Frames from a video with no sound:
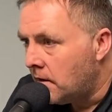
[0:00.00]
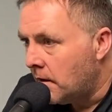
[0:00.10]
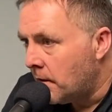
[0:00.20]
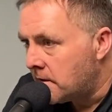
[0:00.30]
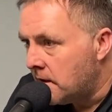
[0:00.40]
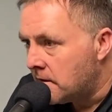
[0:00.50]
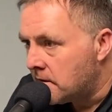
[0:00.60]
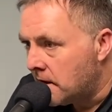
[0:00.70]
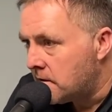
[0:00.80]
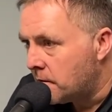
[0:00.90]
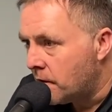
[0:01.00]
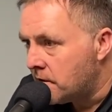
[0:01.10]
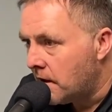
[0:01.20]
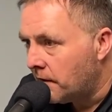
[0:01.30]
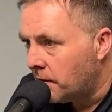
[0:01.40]
it makes sense. That's the
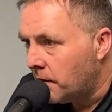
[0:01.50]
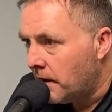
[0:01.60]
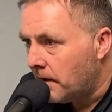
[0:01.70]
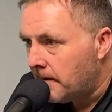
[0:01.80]
price you have to pay.